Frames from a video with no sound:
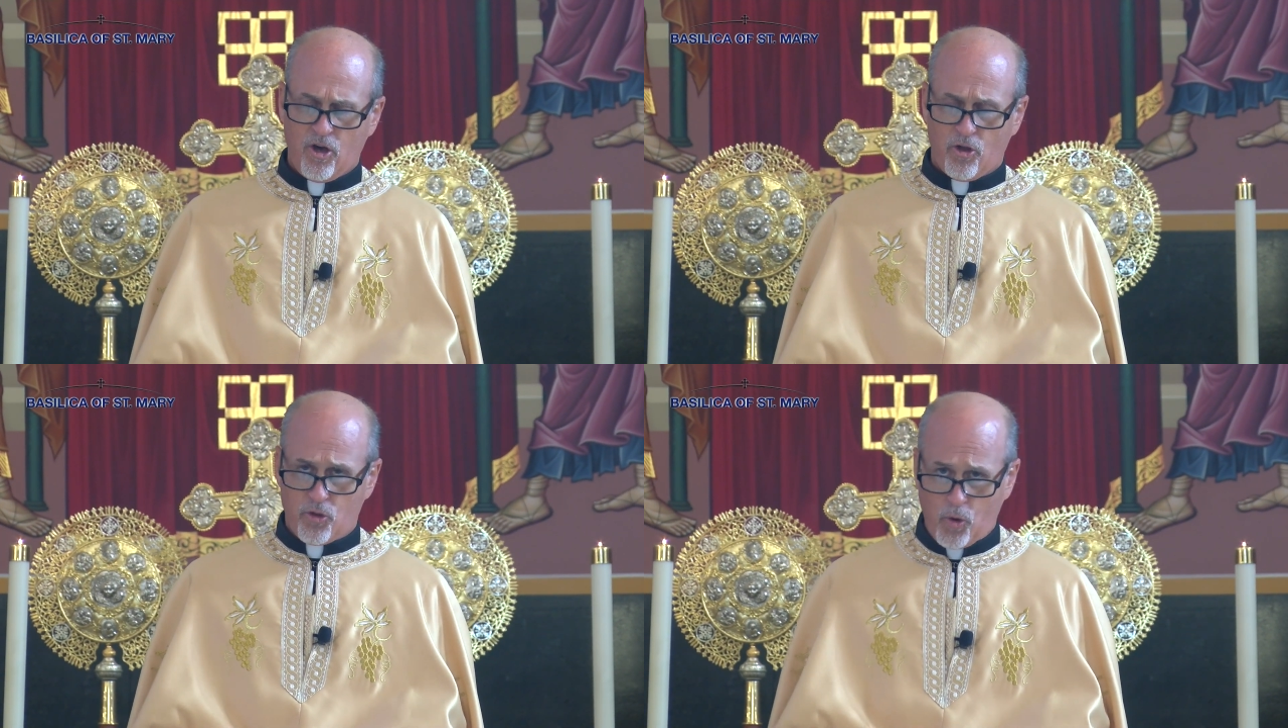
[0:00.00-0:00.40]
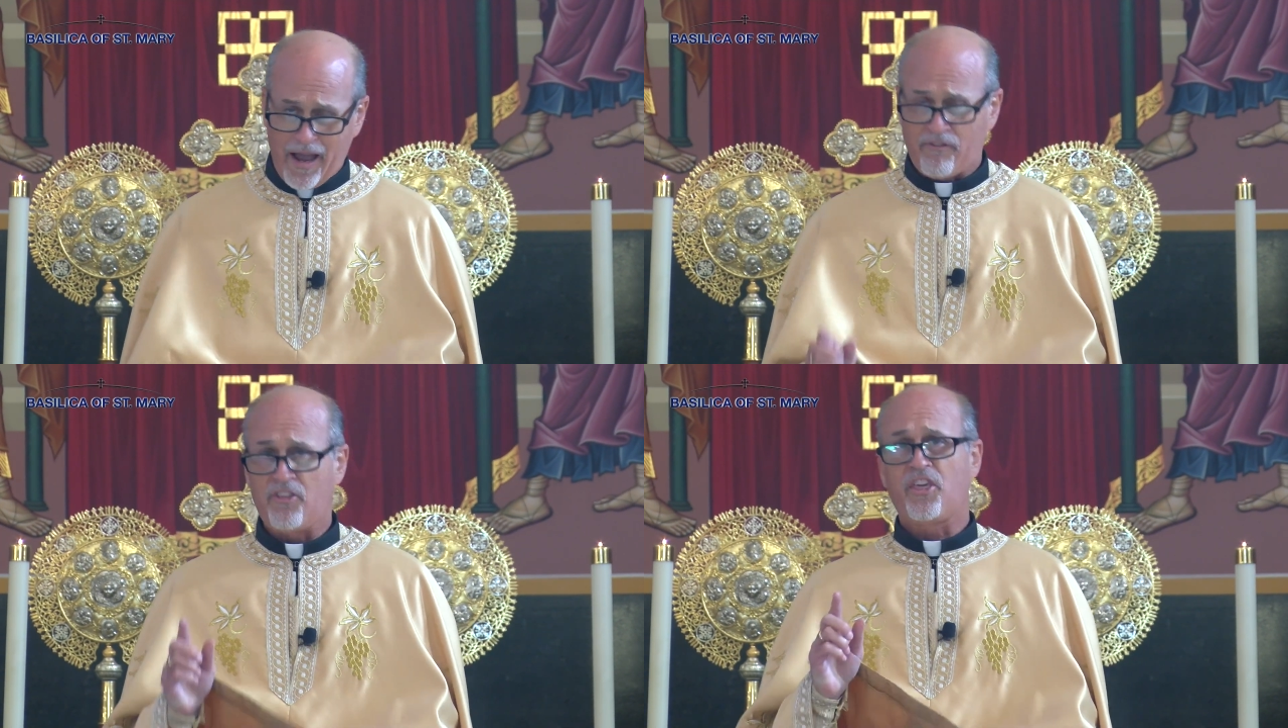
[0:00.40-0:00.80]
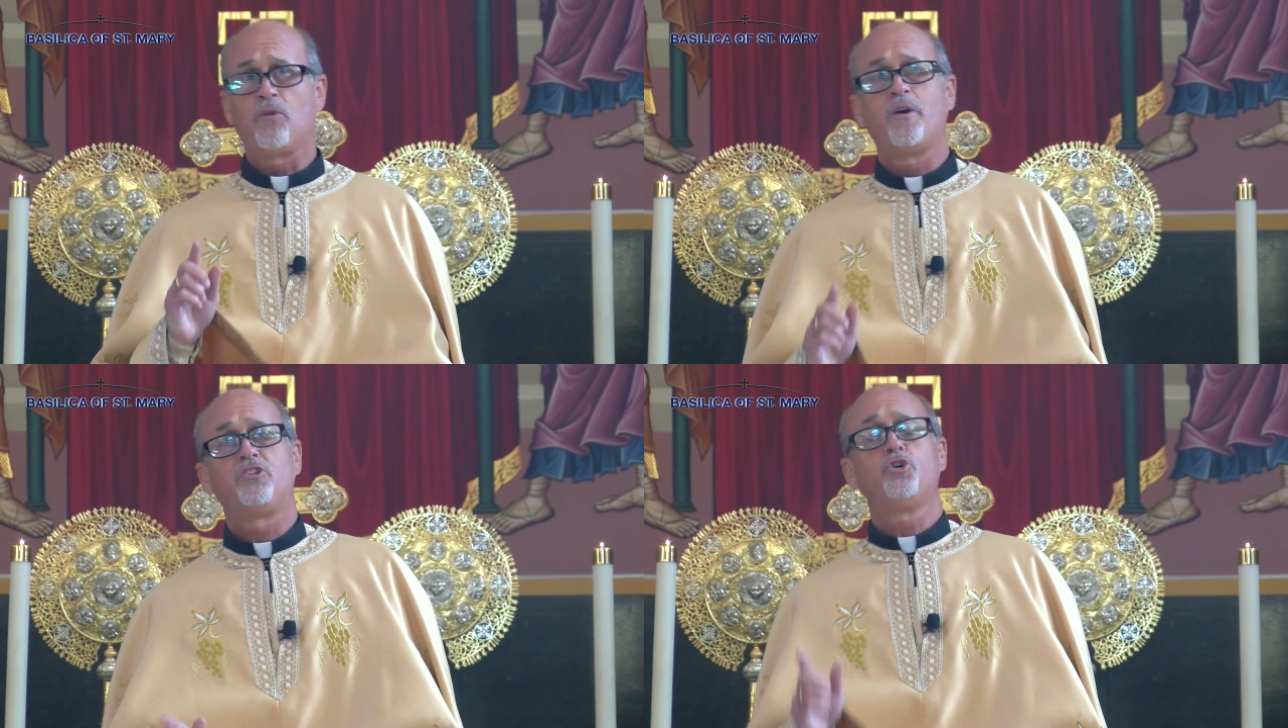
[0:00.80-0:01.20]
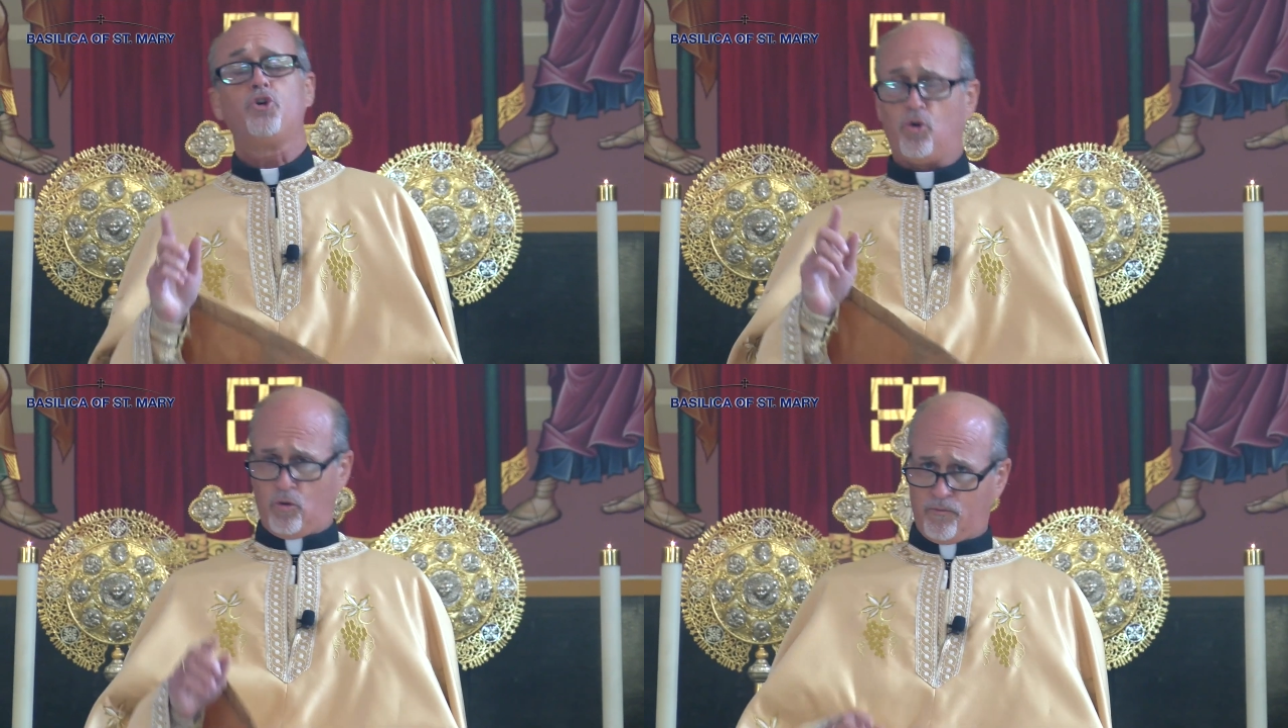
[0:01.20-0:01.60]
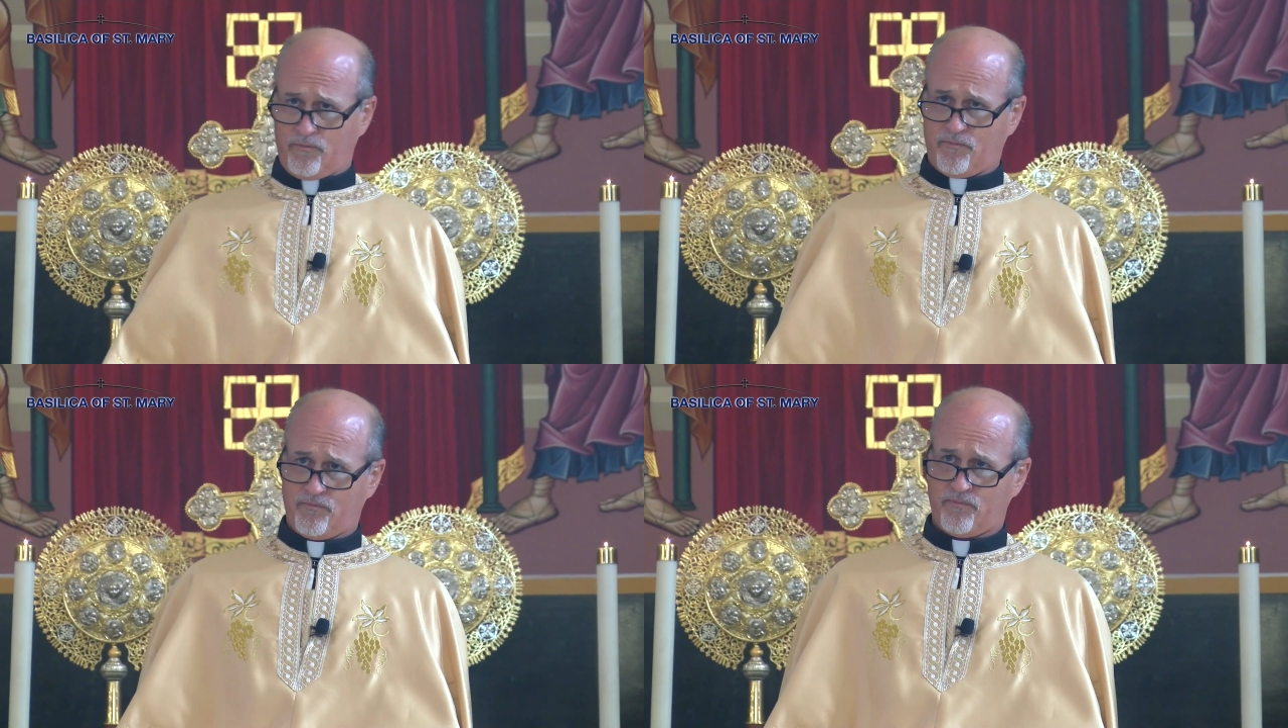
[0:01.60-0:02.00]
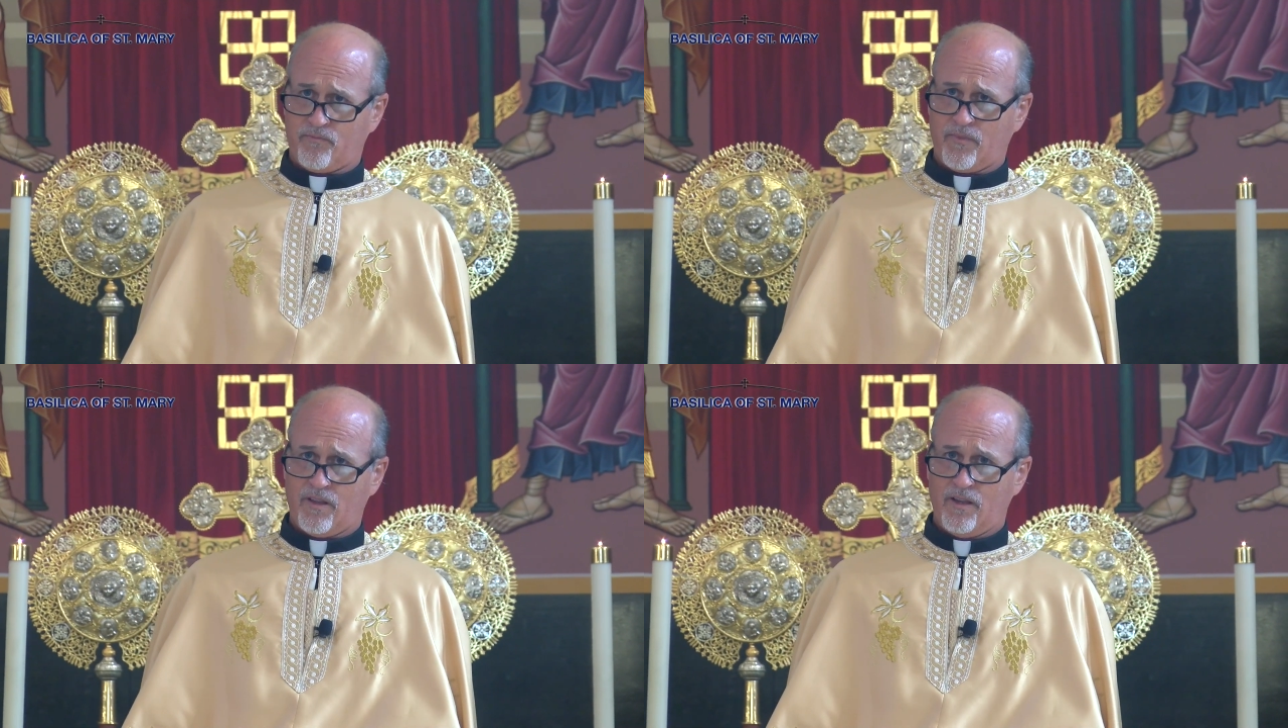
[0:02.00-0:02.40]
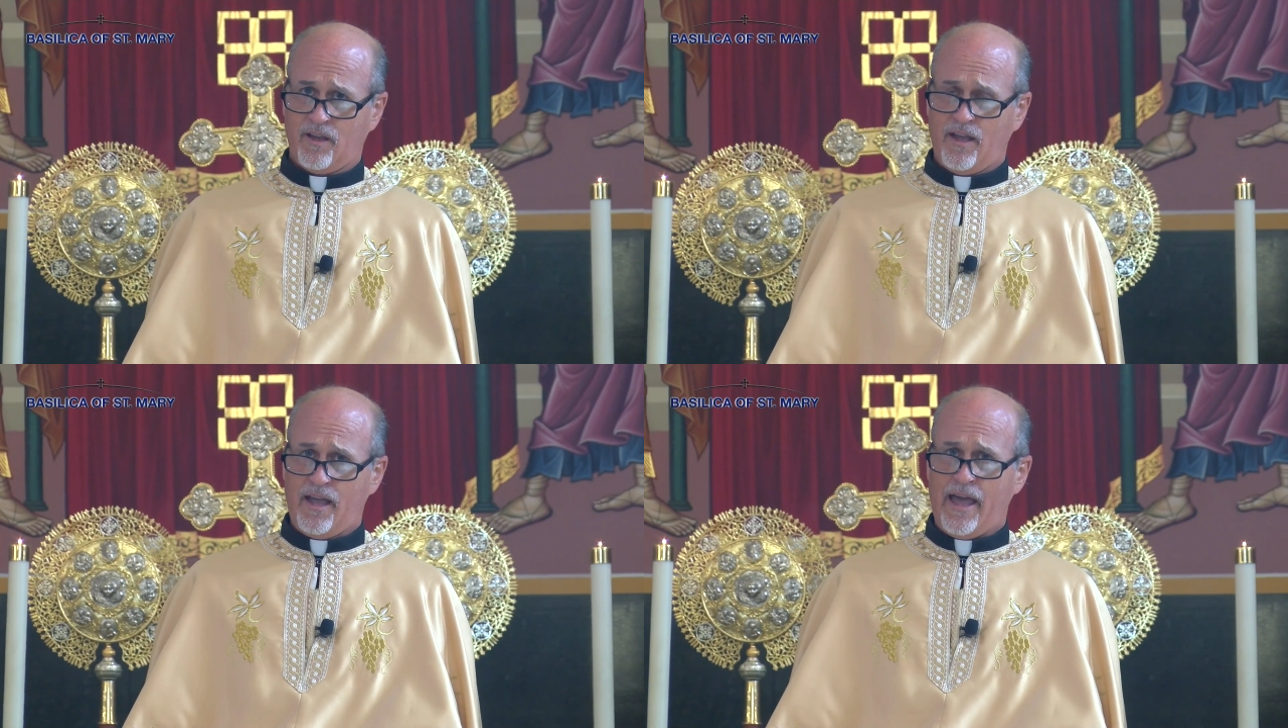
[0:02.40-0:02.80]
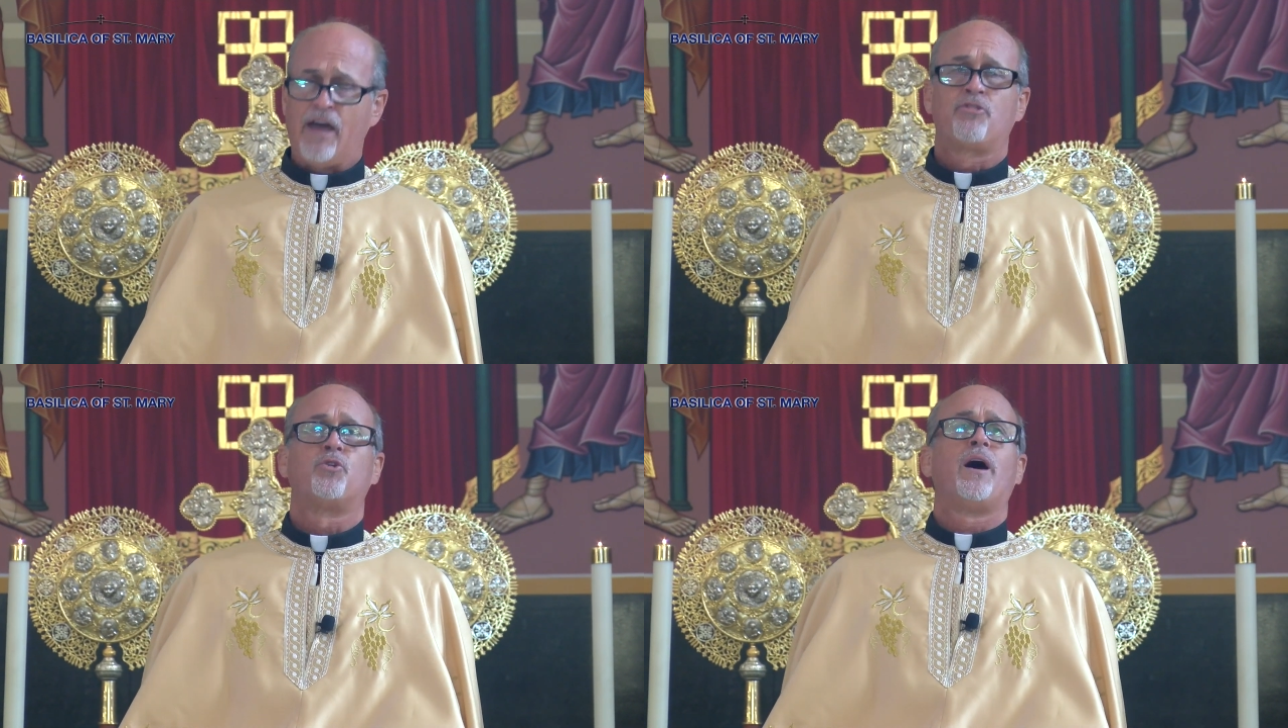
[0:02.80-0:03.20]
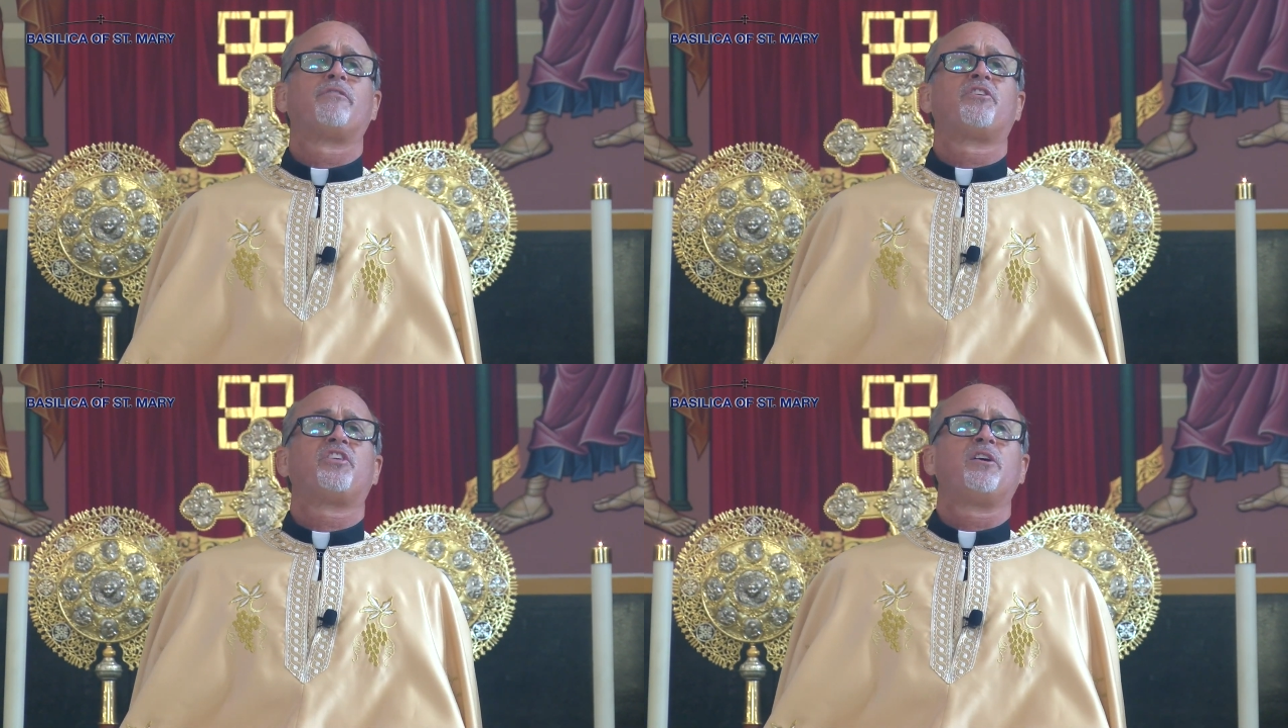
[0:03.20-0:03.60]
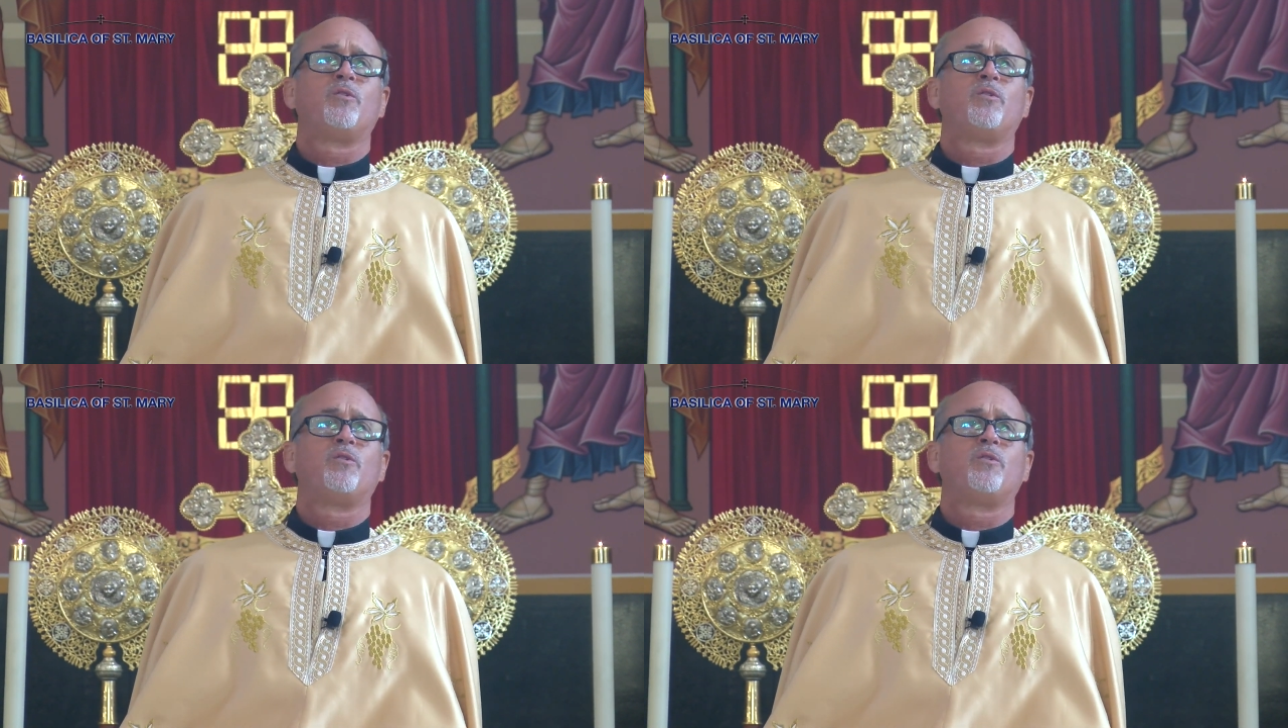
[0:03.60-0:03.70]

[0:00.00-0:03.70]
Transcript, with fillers: Through everything we do, and through everything